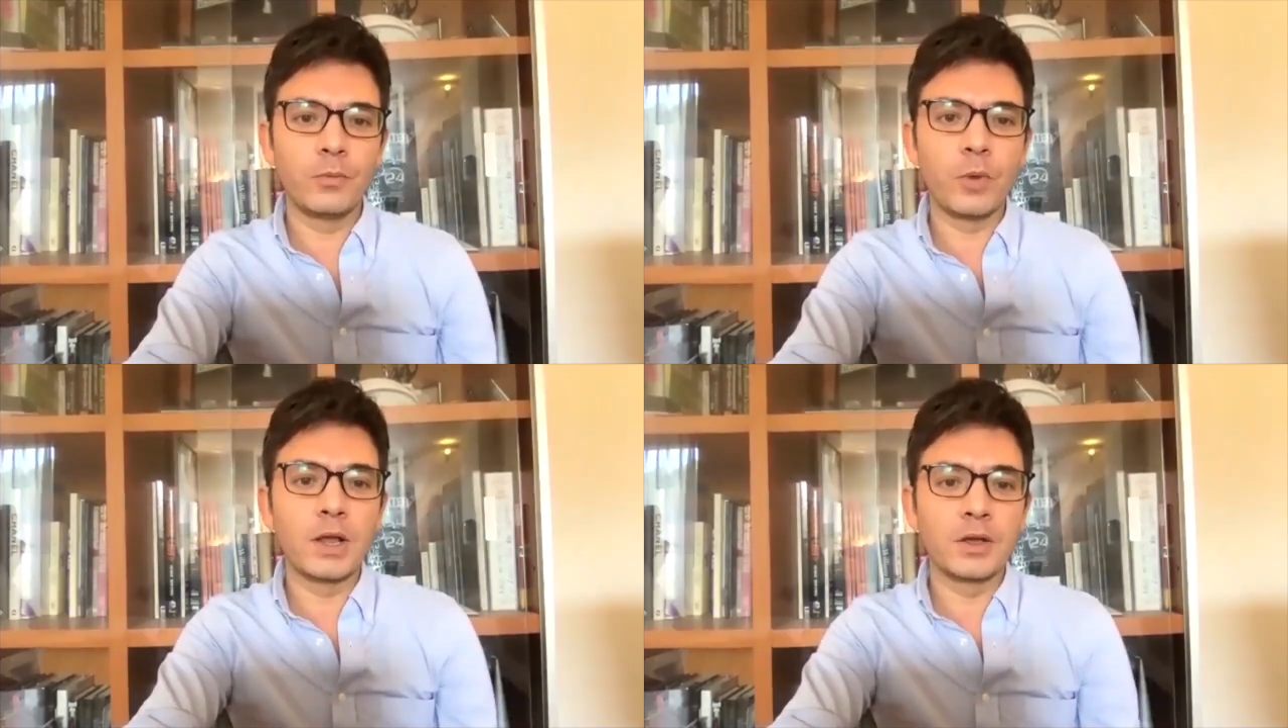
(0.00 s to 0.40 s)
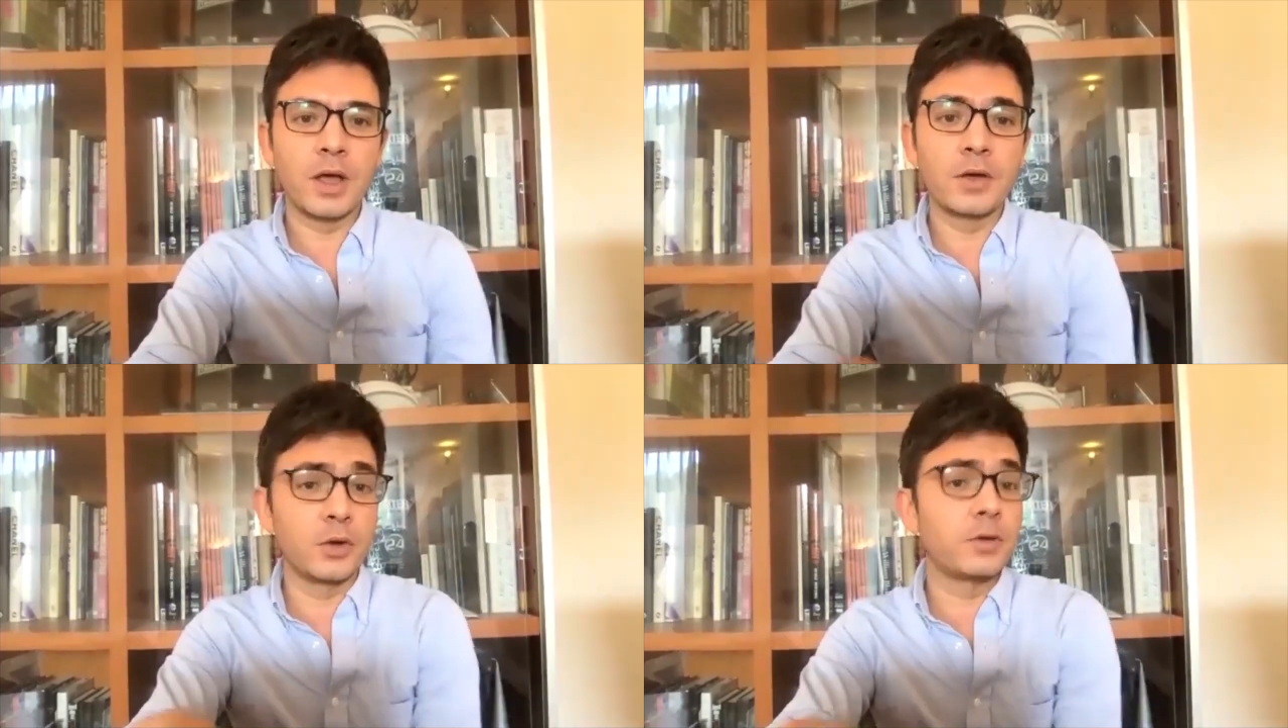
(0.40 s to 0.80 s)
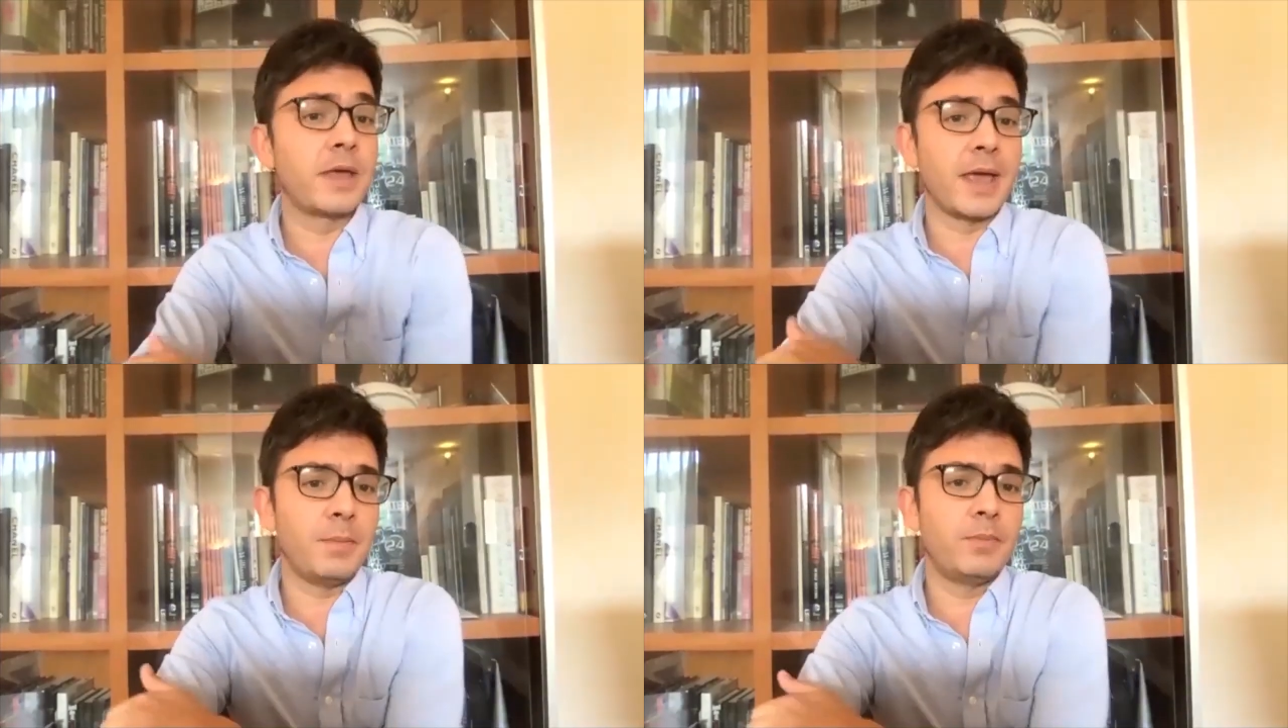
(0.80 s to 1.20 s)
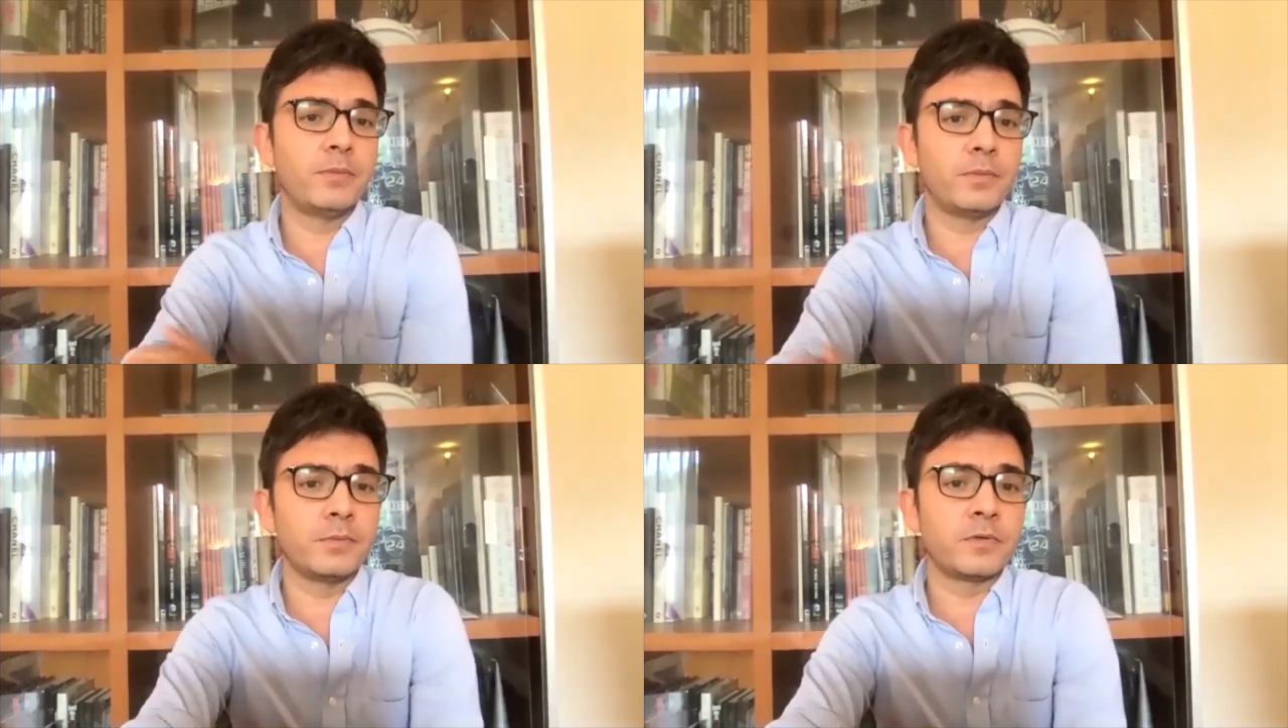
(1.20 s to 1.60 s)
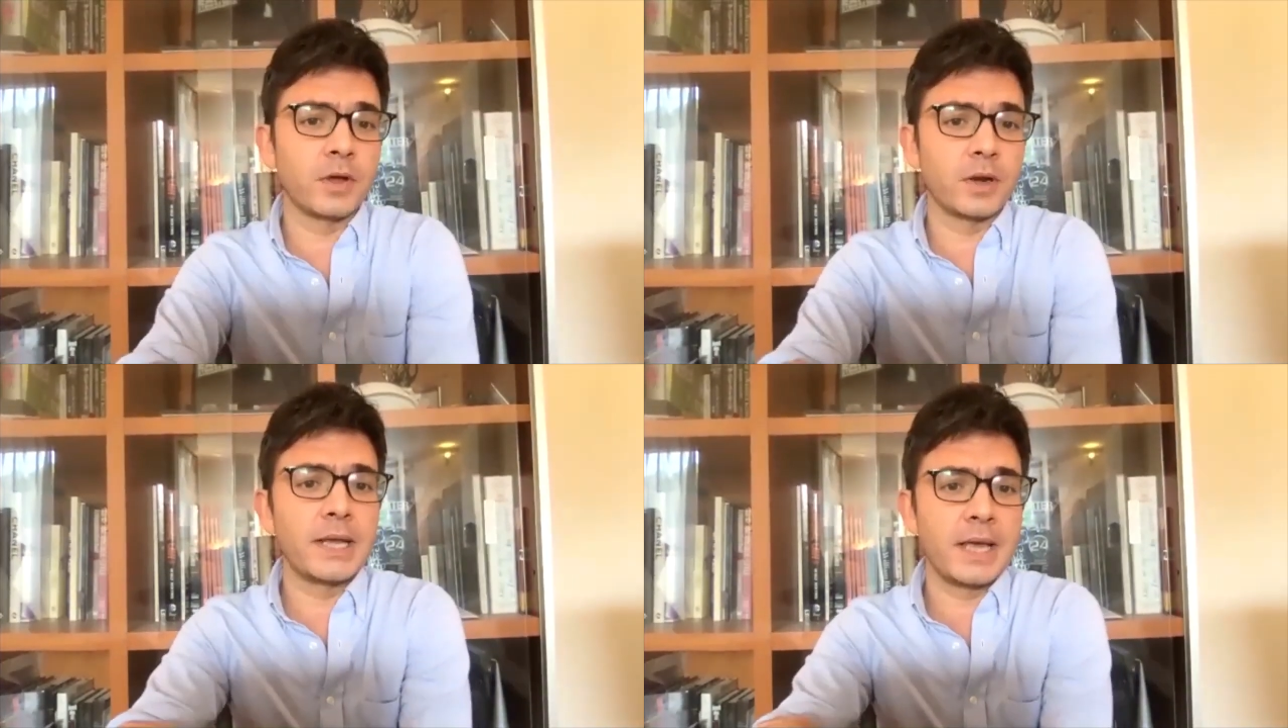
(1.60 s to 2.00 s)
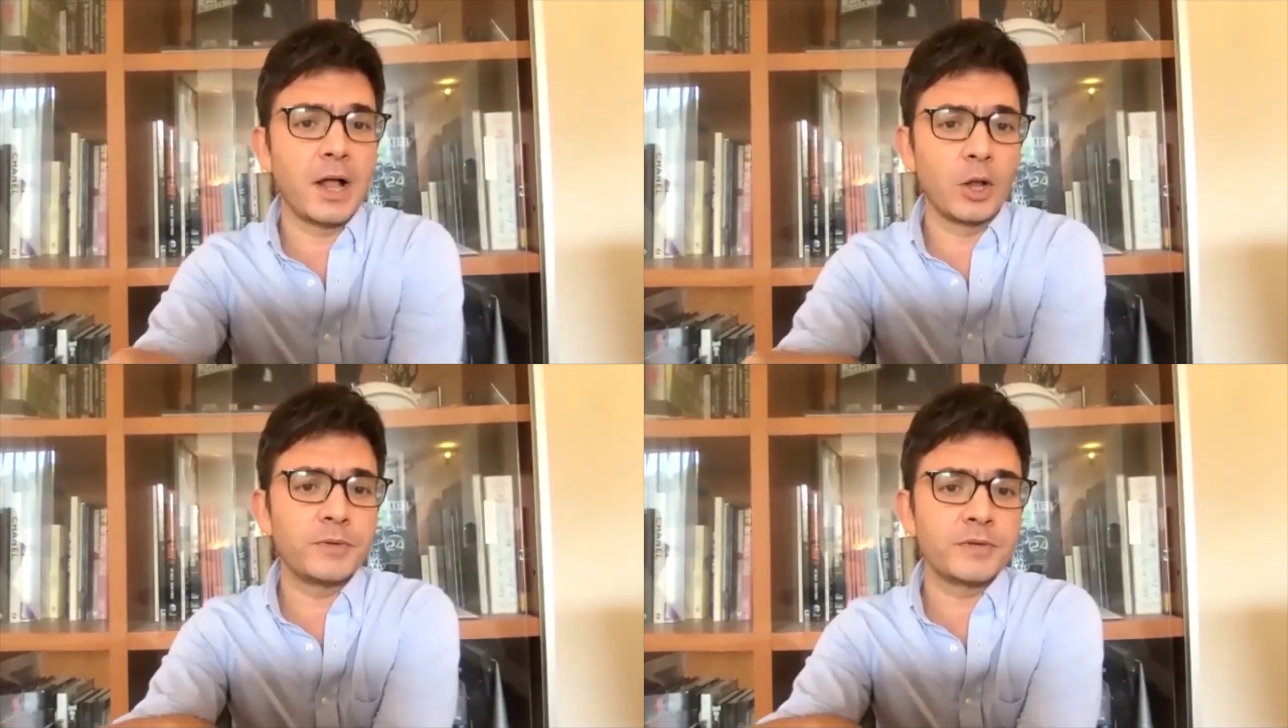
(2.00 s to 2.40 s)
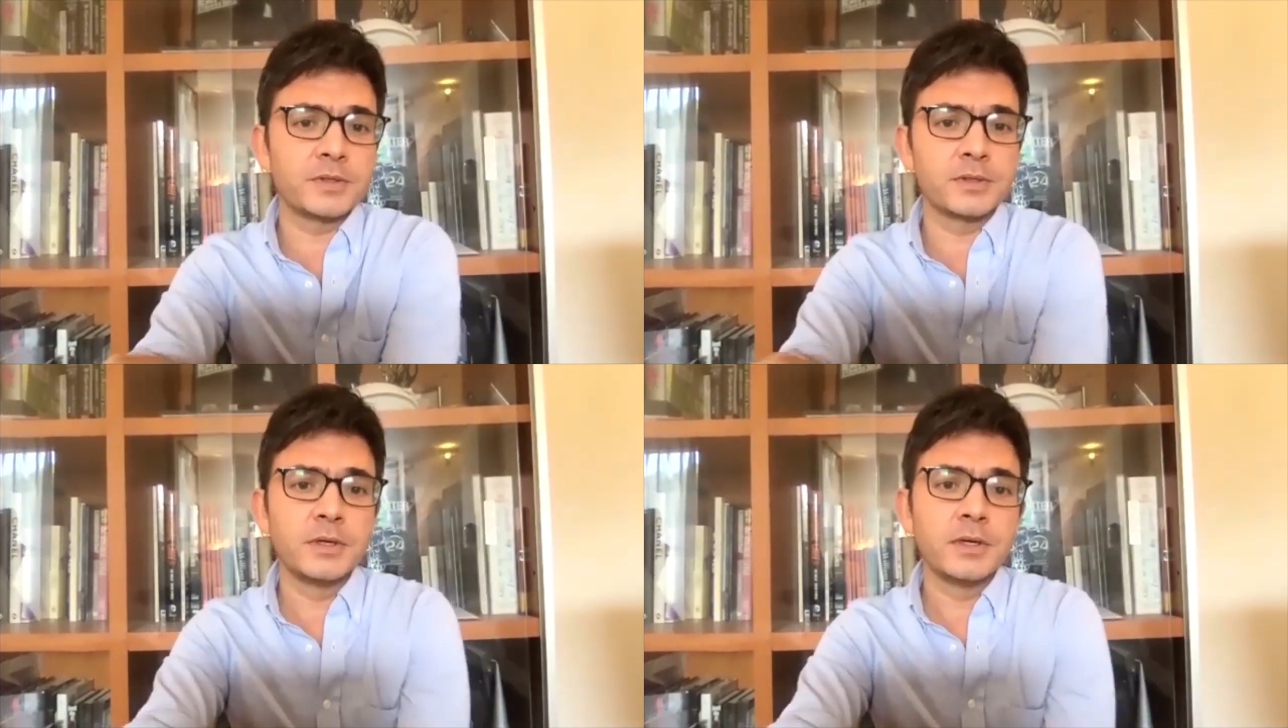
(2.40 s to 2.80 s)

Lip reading: Well, a good game certainly helps,